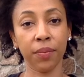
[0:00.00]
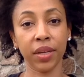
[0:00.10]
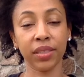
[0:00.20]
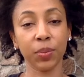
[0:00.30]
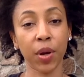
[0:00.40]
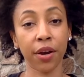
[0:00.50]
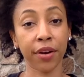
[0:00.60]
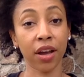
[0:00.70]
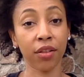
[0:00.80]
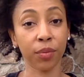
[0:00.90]

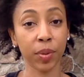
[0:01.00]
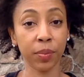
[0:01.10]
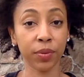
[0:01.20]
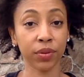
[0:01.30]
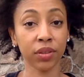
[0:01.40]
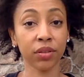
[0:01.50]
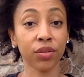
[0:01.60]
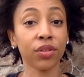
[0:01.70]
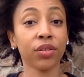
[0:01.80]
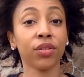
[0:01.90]
inspiring other people
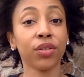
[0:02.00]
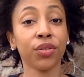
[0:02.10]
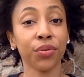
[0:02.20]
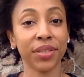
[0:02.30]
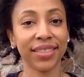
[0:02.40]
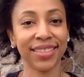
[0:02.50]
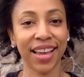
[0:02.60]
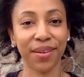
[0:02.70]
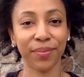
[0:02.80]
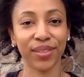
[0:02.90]
to do the same.